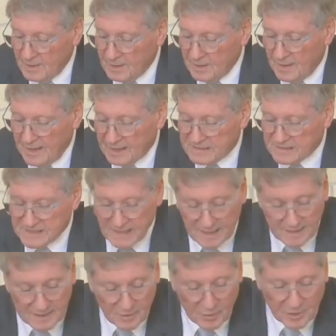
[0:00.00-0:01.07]
Let's
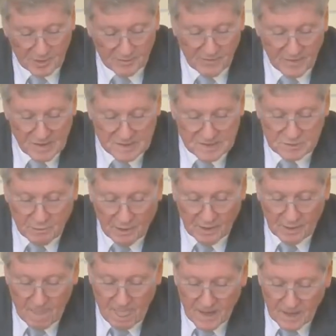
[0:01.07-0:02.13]
look at verse
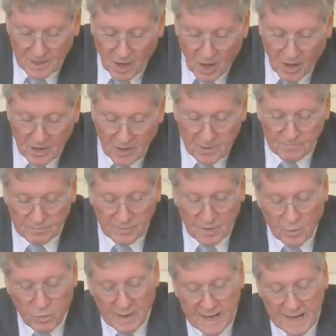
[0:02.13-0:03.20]
1. Now,
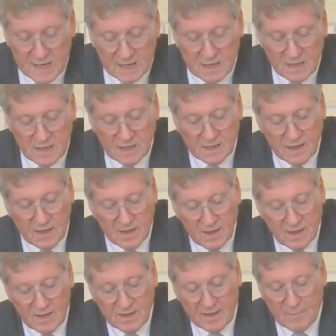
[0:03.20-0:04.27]
when
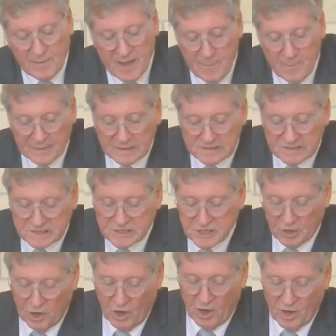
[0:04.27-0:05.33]
the people
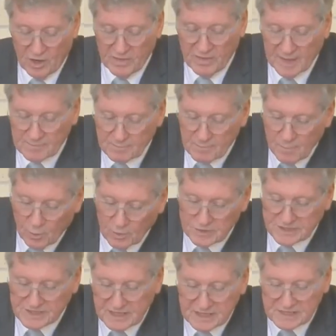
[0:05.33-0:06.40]
saw that
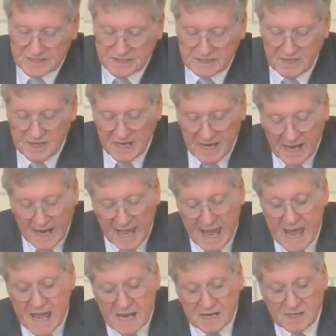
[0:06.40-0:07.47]
Moses
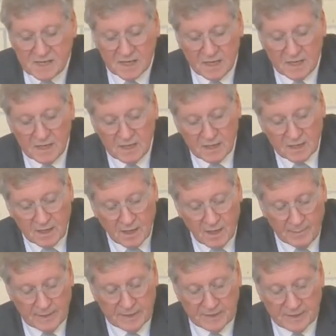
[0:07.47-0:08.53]
delayed
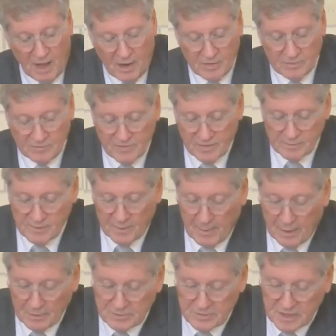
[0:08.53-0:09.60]
coming down from the
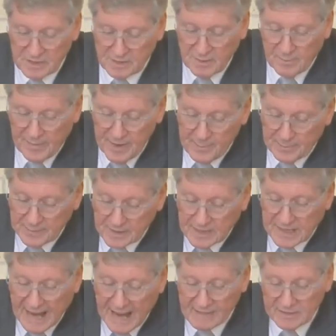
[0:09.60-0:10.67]
mountain, the people
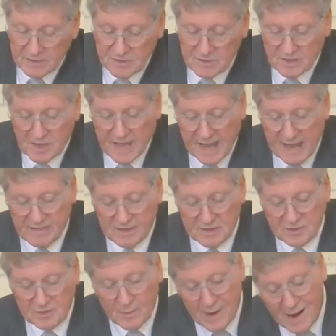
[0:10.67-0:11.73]
gathered together
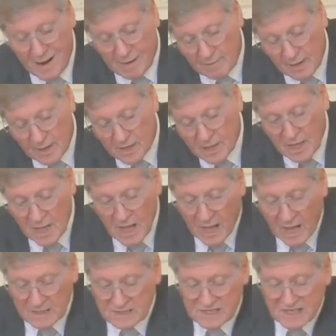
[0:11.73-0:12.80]
to Aaron
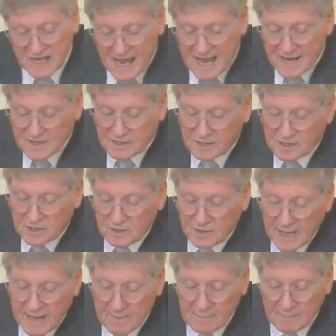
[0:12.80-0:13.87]
and said to
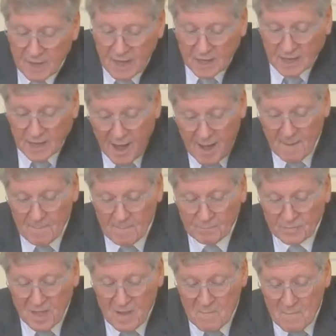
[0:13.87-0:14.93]
him, "Come,
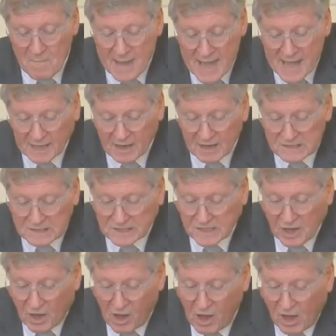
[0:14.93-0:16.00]
make us
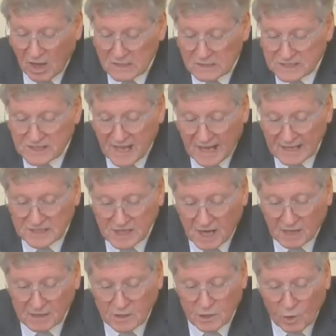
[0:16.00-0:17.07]
gods that
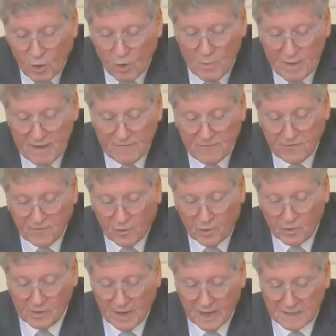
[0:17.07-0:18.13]
shall go
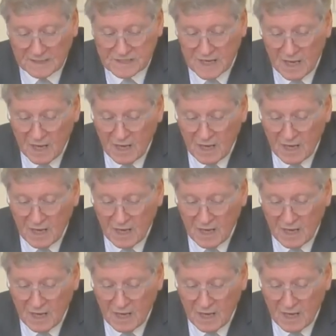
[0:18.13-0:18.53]
before us.